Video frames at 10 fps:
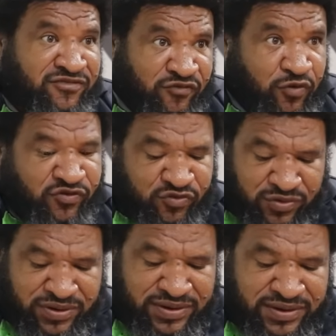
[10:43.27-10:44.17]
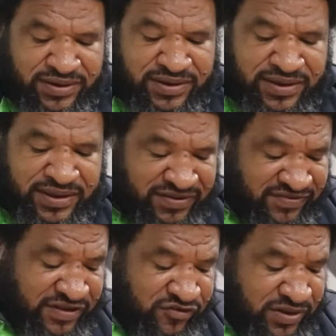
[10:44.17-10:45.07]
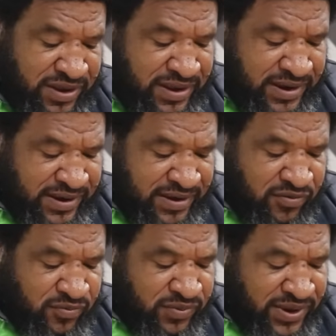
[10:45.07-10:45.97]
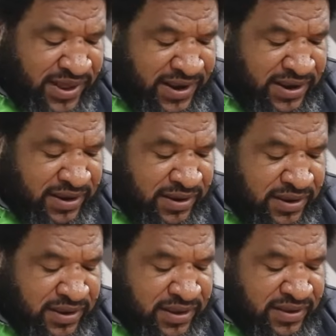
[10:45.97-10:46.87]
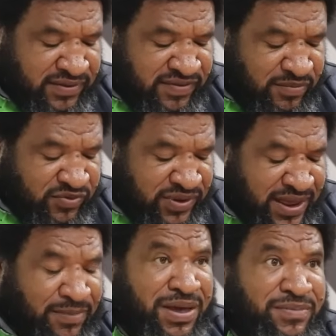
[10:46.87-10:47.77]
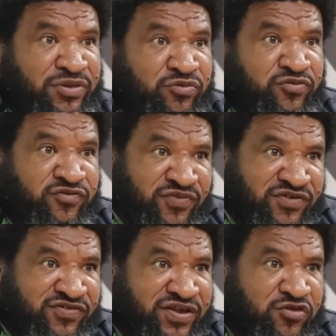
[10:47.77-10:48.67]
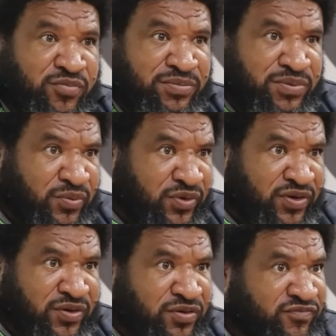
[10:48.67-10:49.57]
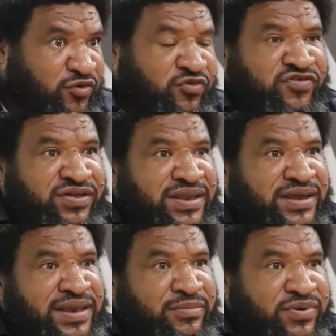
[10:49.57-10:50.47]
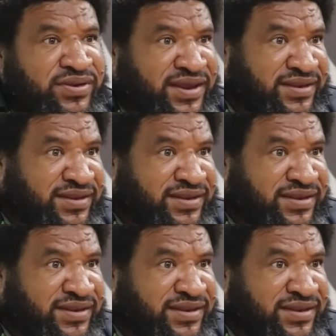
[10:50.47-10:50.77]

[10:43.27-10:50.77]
focused on as such. Now, regarding some of the upcoming tools or features that you might be working on, if you could just elaborate